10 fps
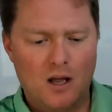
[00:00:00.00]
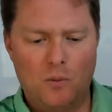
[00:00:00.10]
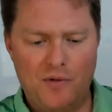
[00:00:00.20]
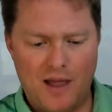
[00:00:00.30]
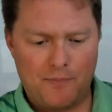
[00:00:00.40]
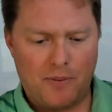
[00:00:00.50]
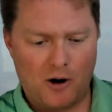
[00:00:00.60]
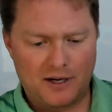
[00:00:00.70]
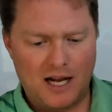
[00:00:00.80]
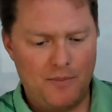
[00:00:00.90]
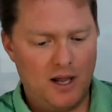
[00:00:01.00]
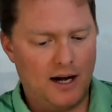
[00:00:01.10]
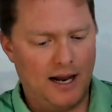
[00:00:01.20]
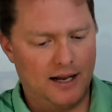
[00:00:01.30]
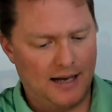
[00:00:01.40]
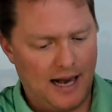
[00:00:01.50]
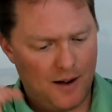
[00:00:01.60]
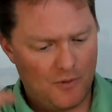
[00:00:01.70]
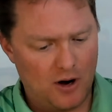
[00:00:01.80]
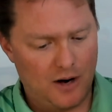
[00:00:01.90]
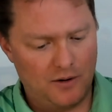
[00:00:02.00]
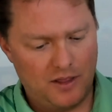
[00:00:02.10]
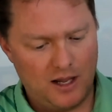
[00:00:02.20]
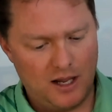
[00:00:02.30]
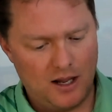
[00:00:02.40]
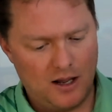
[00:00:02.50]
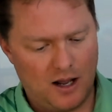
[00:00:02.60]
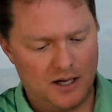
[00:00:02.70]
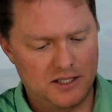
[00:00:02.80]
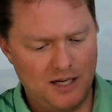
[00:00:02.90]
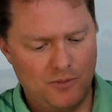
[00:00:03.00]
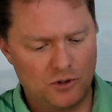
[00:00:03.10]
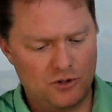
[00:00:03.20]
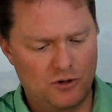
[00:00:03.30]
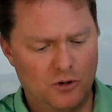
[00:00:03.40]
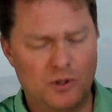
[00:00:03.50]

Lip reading: When that part came in, I had to hammer out the T-bolt screw,